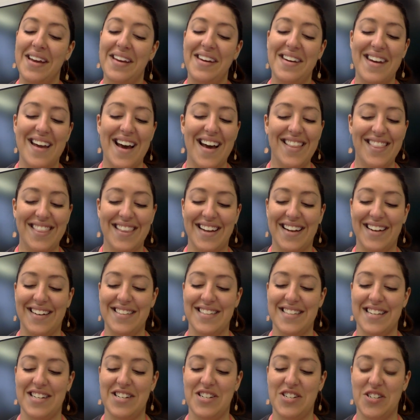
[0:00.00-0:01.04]
"Nothing,"
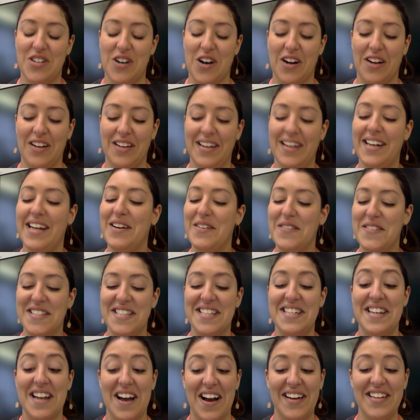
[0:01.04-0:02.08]
said Charlotte. "It was
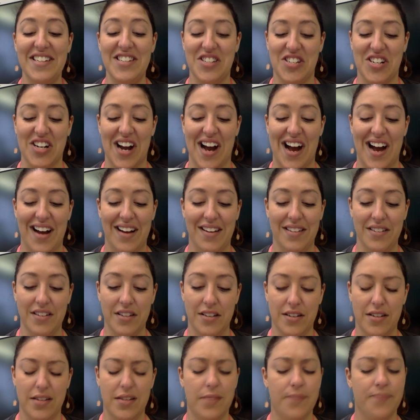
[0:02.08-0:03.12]
a nice try."
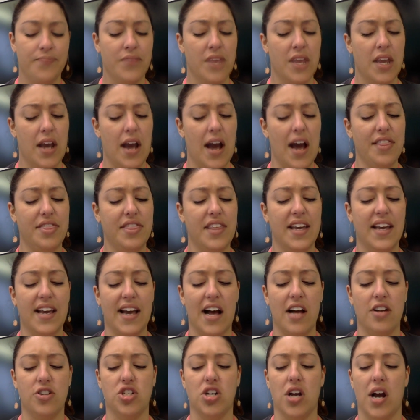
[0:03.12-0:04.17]
"I think
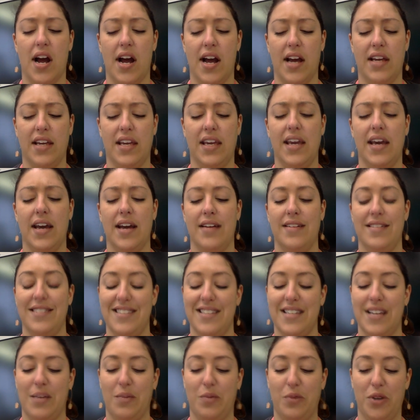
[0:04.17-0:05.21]
I'll try again,"
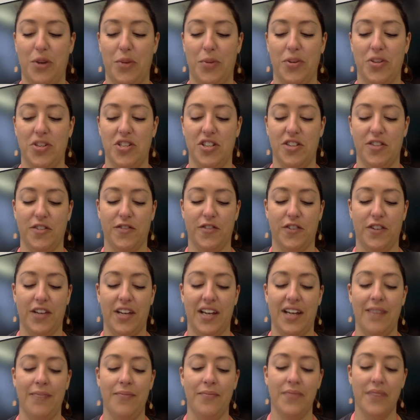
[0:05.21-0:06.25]
said Wilbur
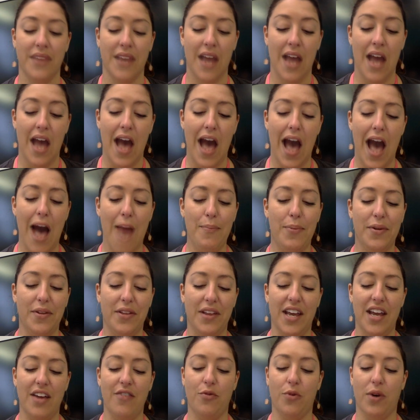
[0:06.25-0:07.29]
cheerfully. "I
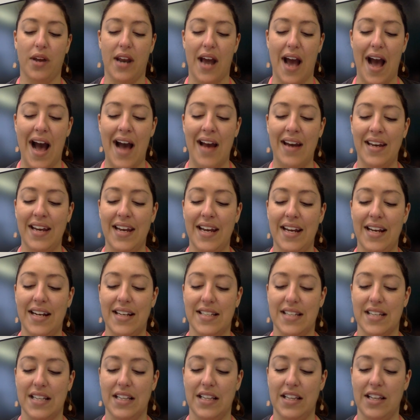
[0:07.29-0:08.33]
believe what I need
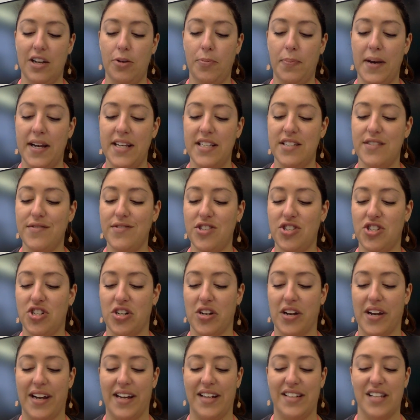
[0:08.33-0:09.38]
is a little piece of
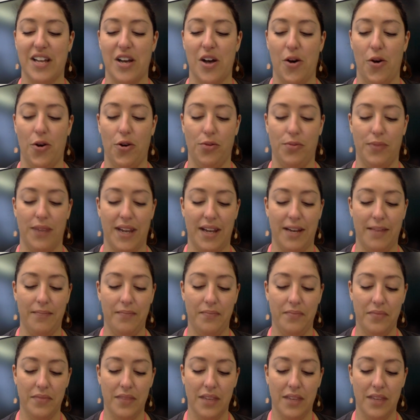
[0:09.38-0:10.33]
string to hold me."